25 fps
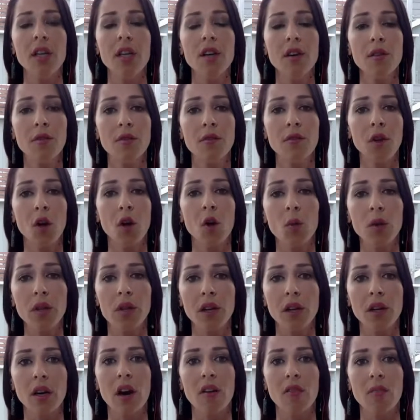film
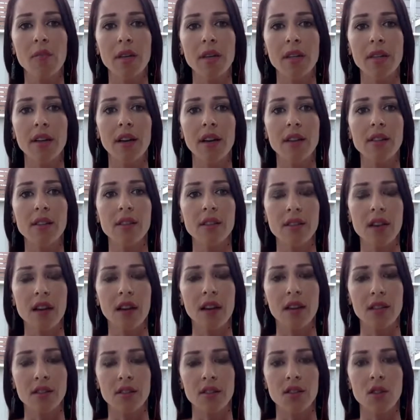what the government does to
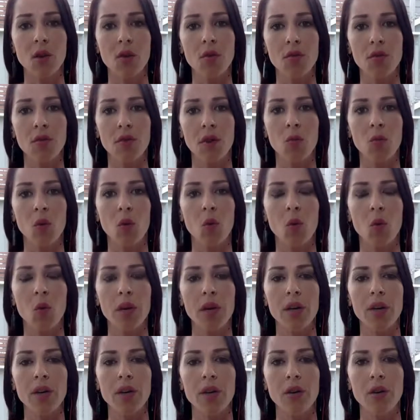us. Don't film what
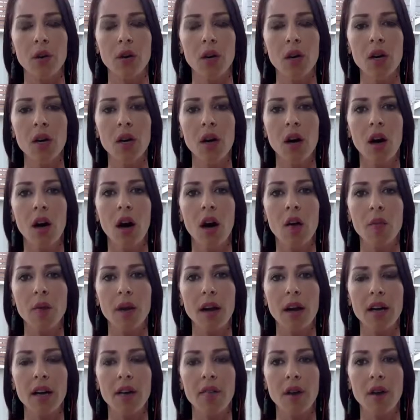we do.
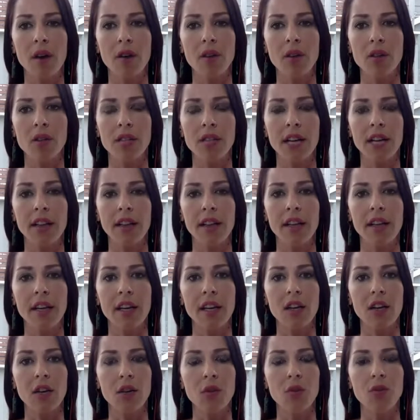Kind of understanding that they
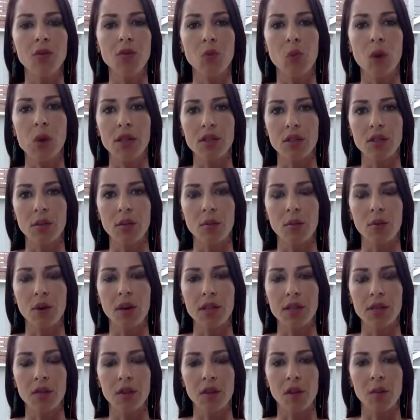can use Western
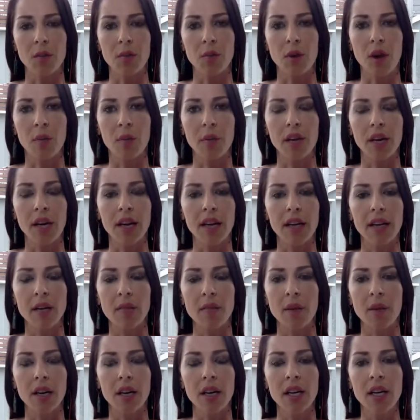press for their propaganda.
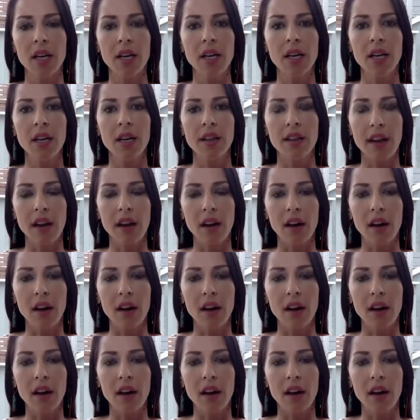But they are